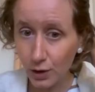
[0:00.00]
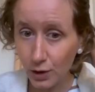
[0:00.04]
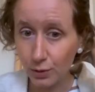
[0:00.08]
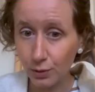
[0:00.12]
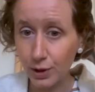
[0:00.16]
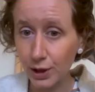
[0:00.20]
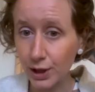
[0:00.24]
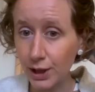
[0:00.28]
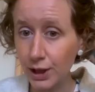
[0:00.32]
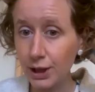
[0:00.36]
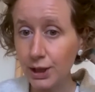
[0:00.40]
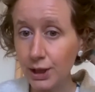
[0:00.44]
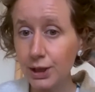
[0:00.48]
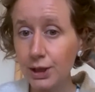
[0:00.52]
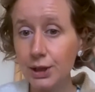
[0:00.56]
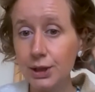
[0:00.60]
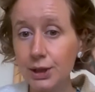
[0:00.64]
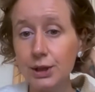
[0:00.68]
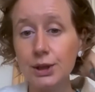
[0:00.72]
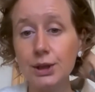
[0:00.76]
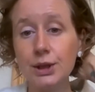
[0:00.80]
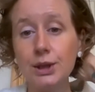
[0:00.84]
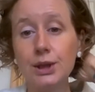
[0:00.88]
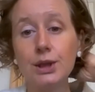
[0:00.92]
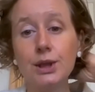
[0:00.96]
Okay.
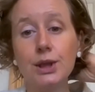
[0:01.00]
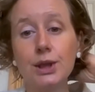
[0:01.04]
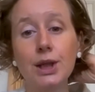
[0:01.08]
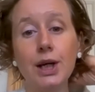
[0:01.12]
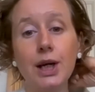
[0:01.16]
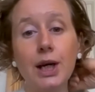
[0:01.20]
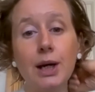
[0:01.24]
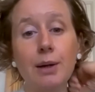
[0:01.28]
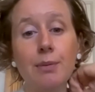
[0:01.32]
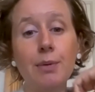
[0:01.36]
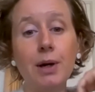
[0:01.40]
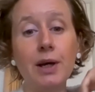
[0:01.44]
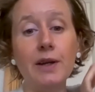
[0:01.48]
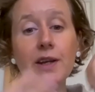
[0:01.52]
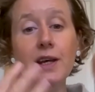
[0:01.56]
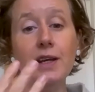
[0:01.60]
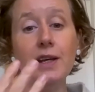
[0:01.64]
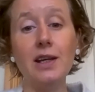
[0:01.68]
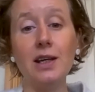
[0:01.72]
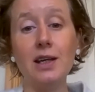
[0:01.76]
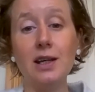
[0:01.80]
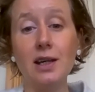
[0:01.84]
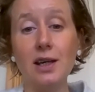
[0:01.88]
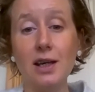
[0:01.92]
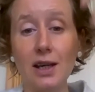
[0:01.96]
And then
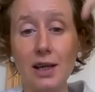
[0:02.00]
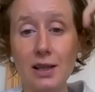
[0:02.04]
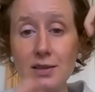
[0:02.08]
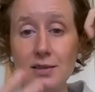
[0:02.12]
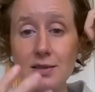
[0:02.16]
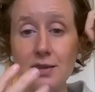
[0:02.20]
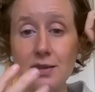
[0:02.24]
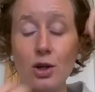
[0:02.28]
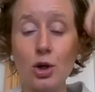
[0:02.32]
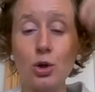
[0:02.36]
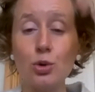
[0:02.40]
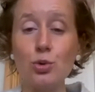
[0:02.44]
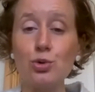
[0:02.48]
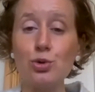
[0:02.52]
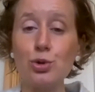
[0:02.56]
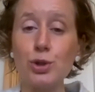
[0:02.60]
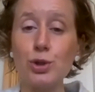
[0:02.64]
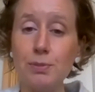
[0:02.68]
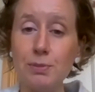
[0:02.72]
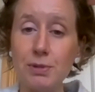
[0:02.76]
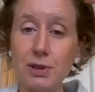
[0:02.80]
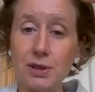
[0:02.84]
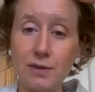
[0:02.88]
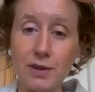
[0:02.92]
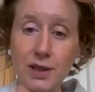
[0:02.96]
they can get into the whole
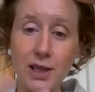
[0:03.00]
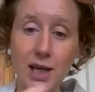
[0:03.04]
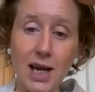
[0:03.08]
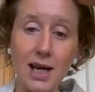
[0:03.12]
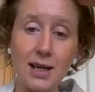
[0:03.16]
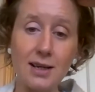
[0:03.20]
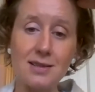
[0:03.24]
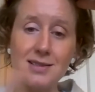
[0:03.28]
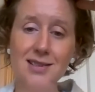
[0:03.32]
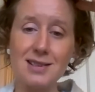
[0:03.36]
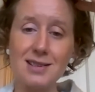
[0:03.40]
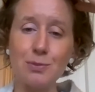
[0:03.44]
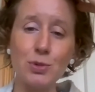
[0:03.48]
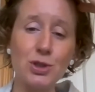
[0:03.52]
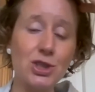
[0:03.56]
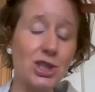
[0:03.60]
treatment of the caniston,